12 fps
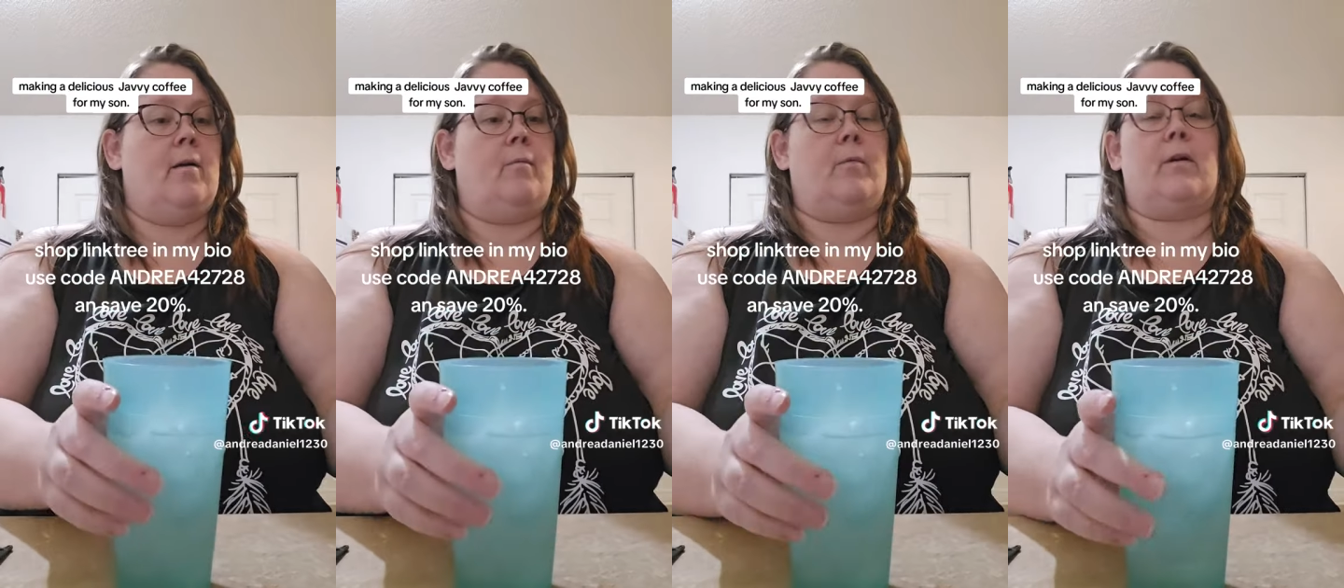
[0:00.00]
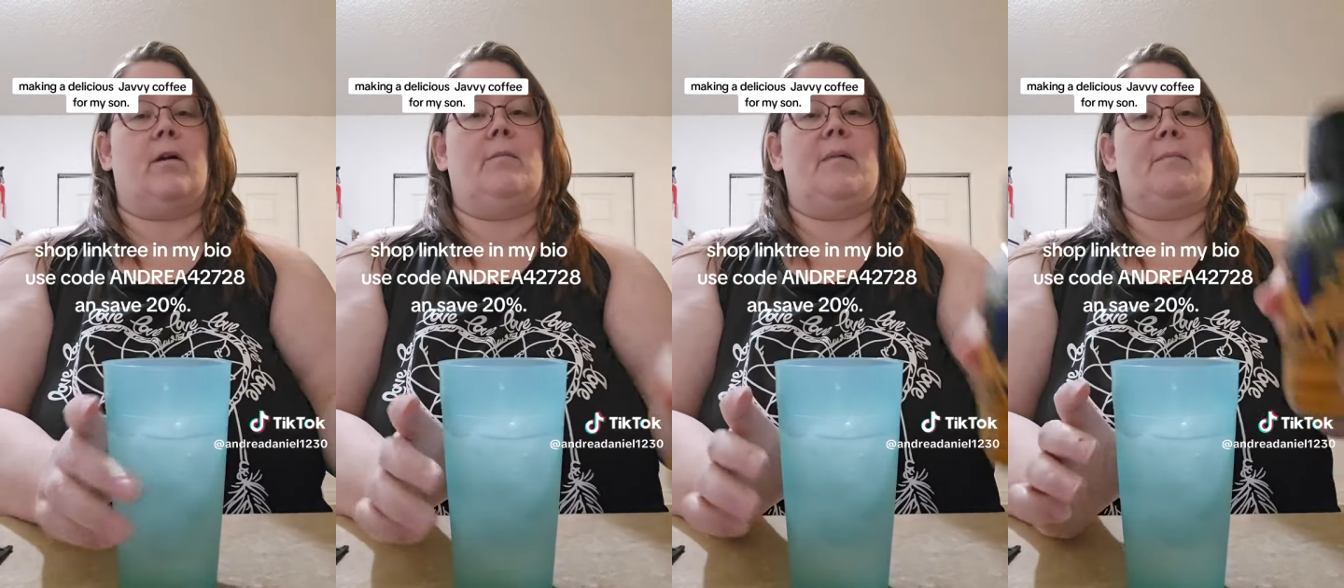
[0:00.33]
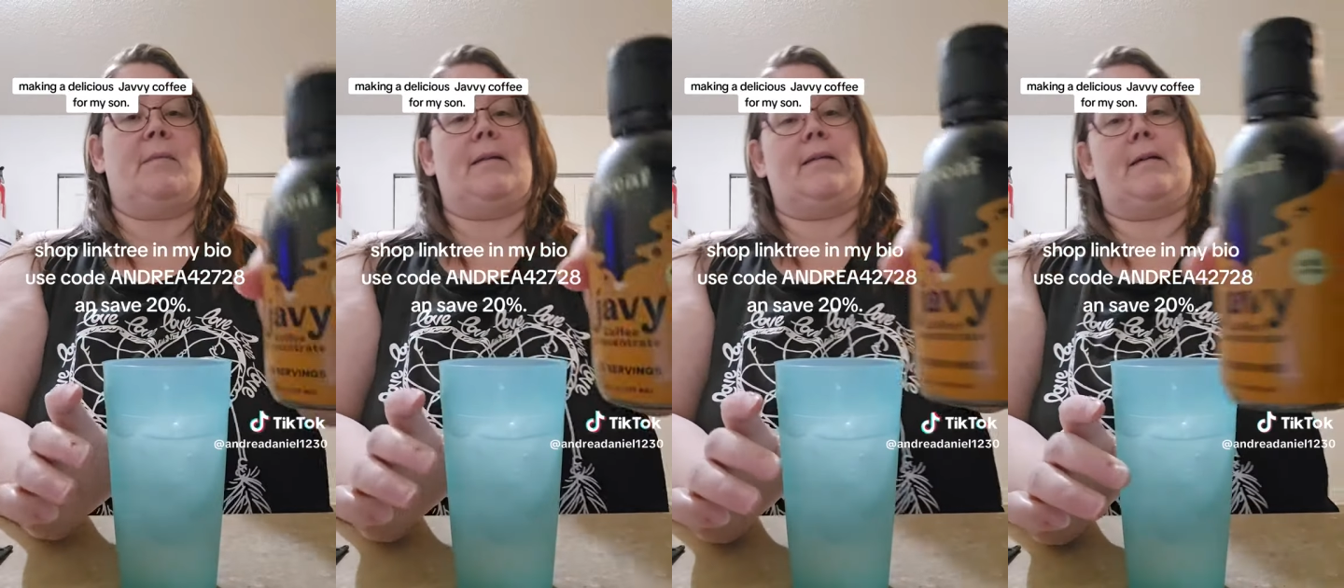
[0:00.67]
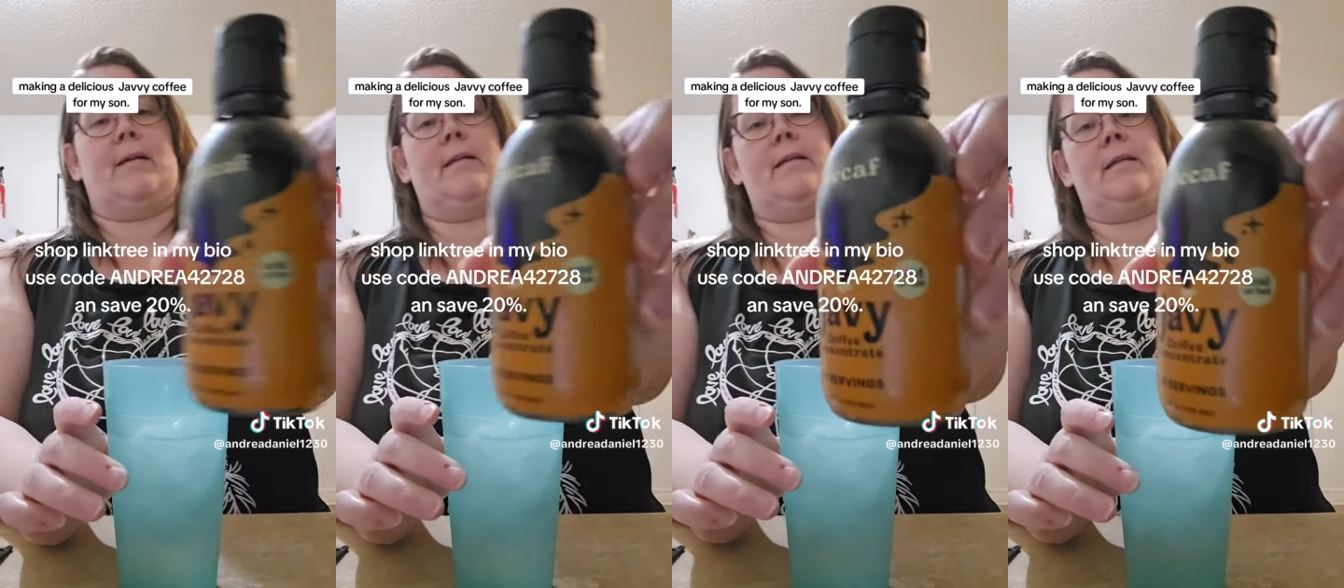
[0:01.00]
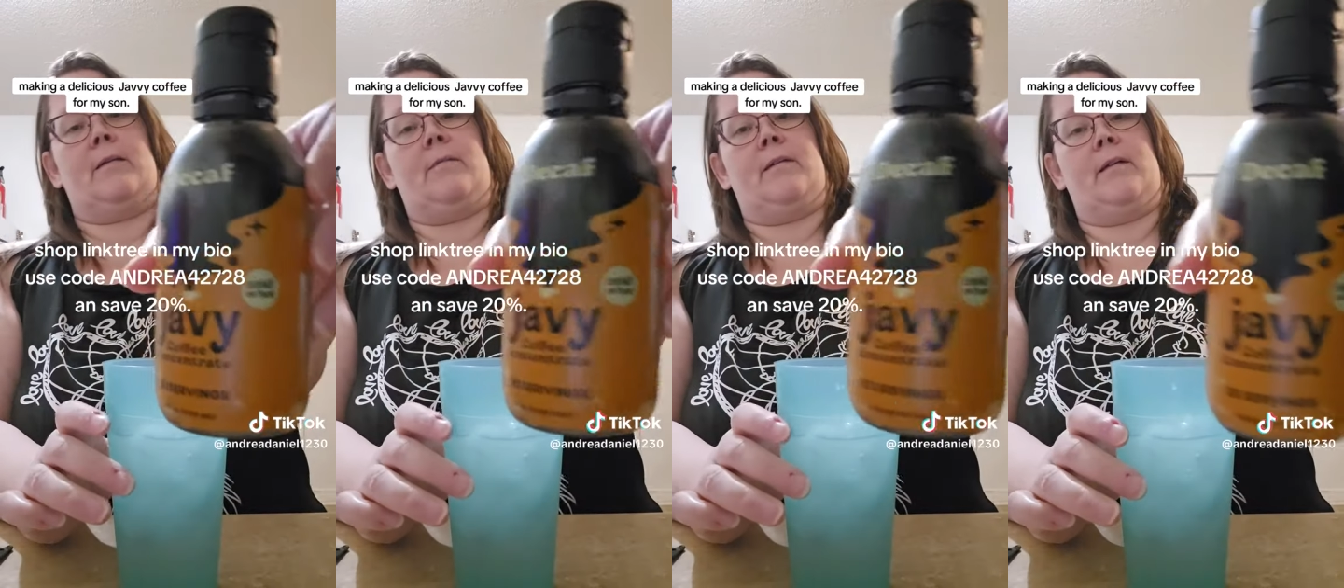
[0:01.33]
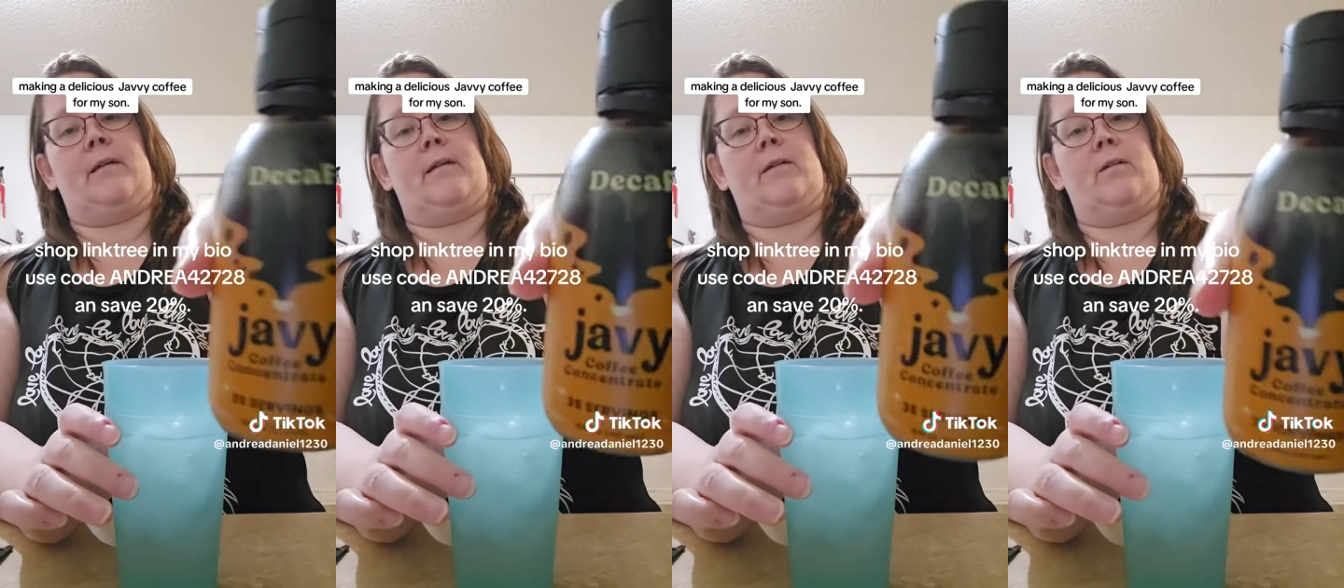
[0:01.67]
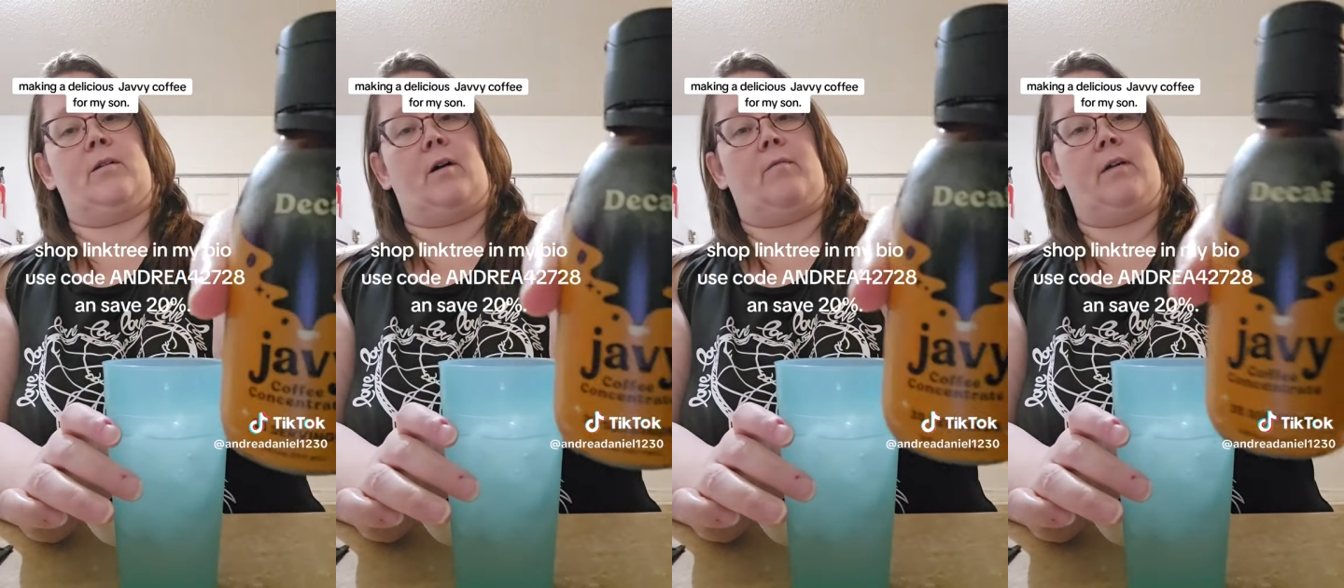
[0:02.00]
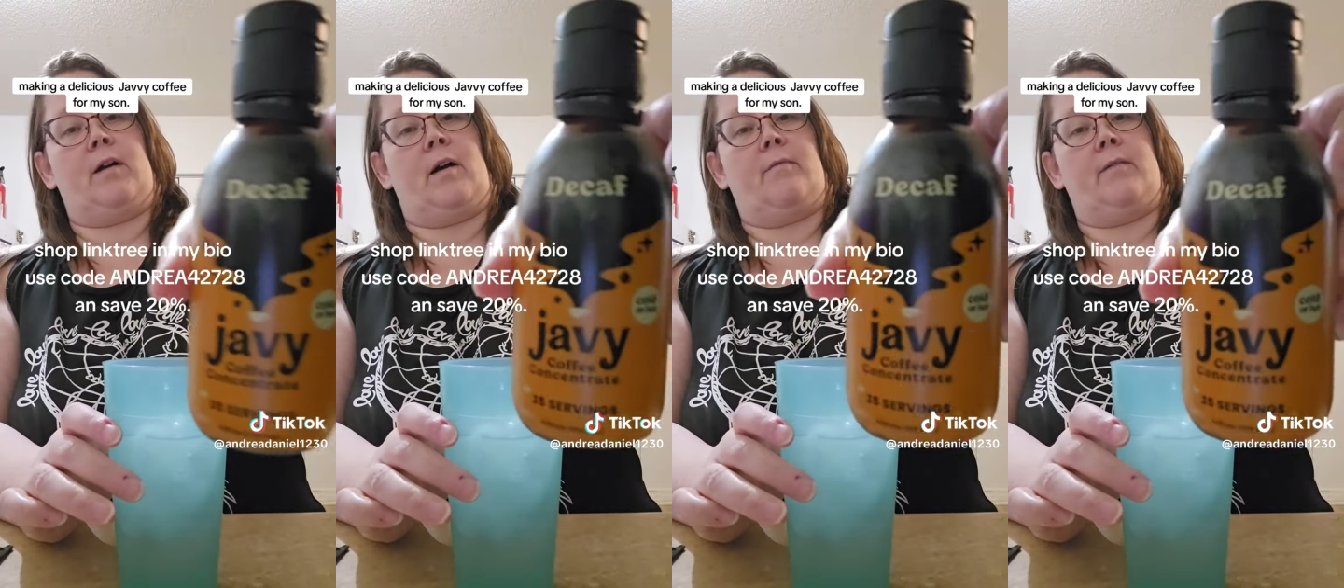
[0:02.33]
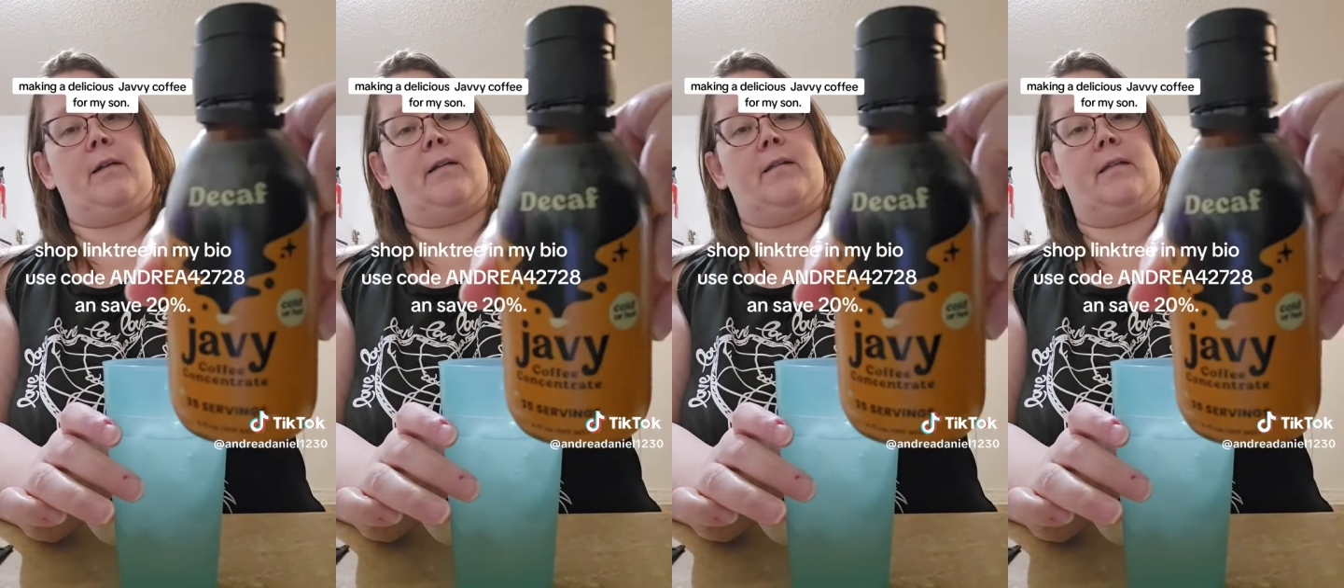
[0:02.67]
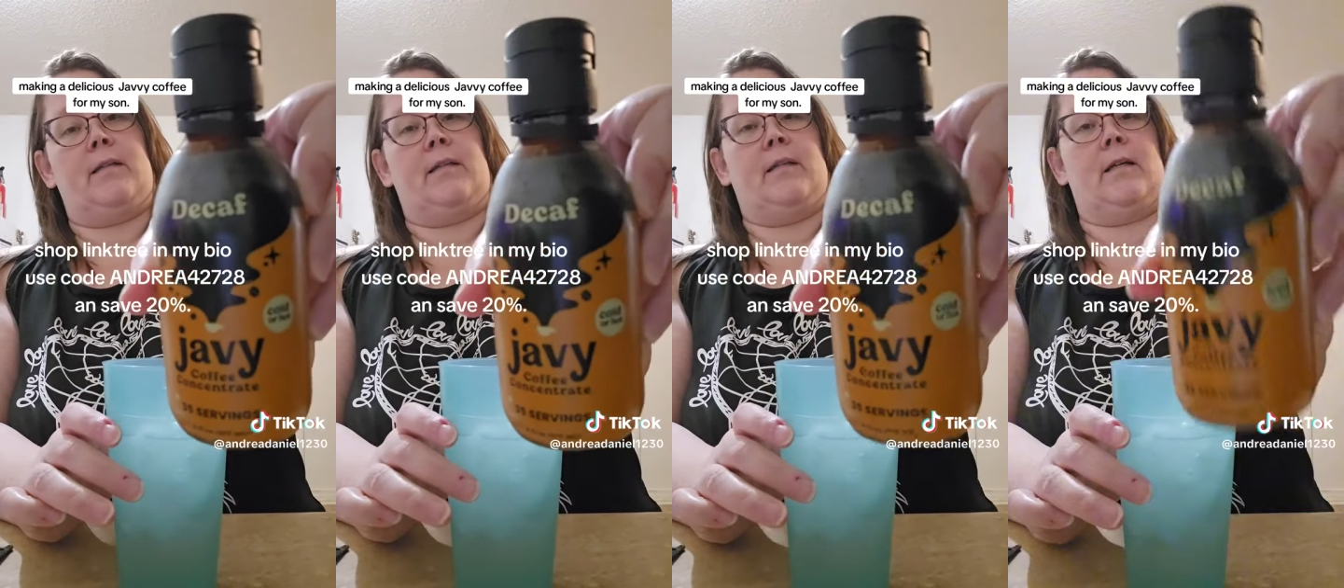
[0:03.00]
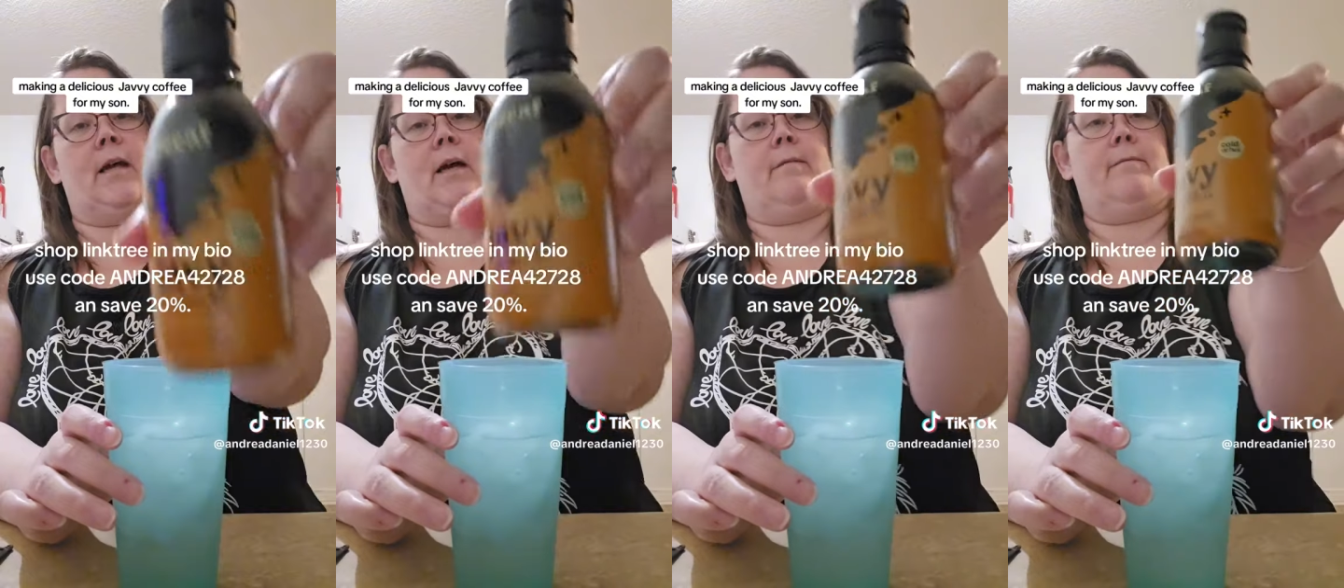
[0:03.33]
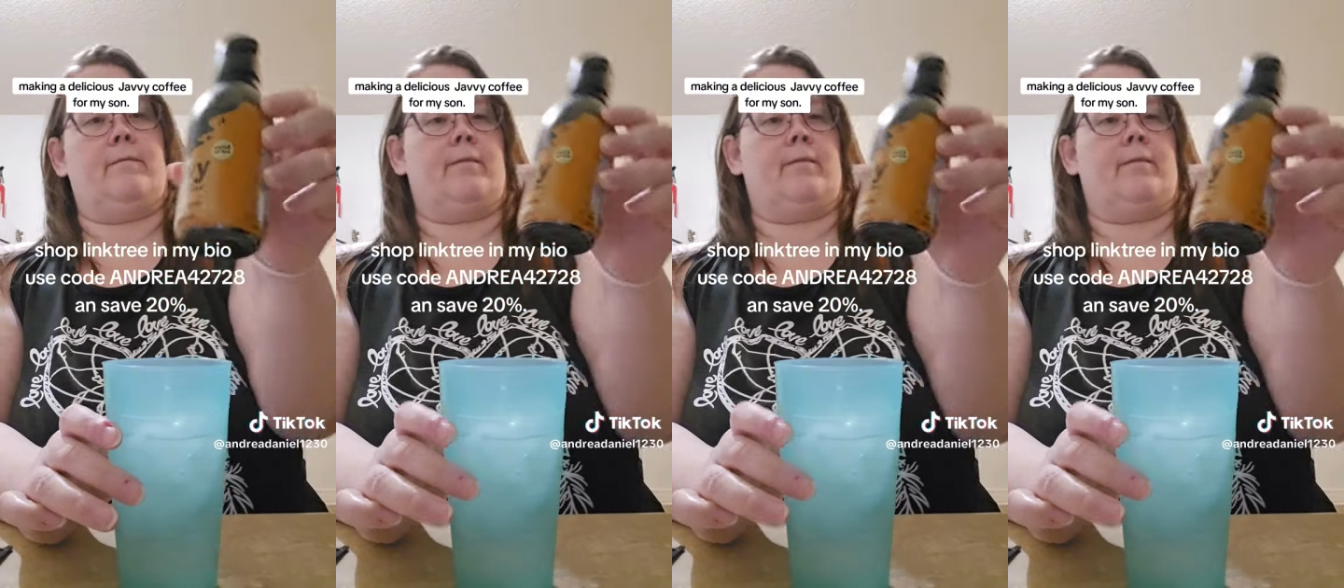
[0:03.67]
We're going to make my son some of the Javy Coffee. It's decaf.